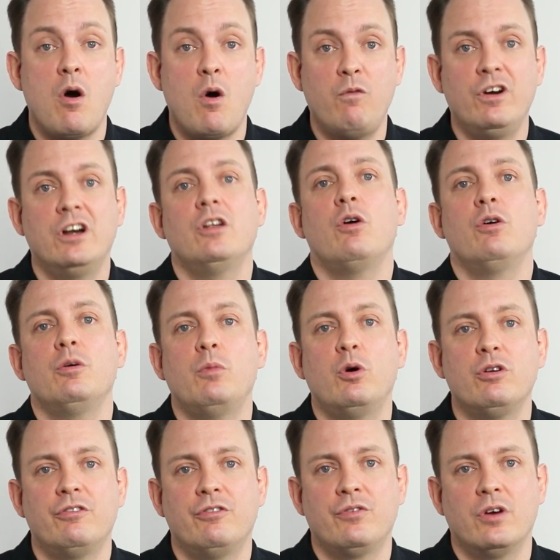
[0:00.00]
over an
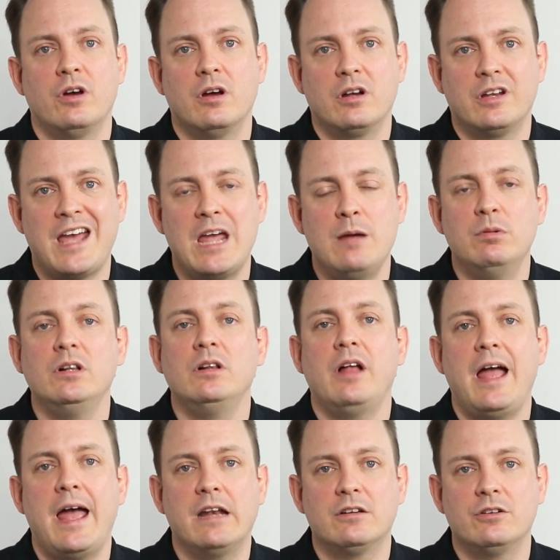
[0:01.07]
automotive uh, cable
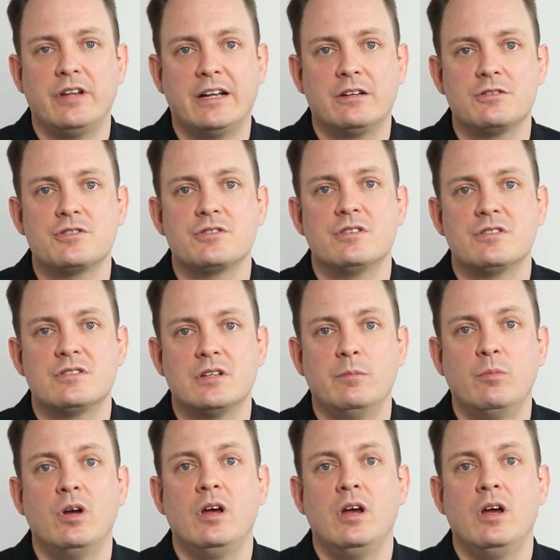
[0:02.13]
and connector system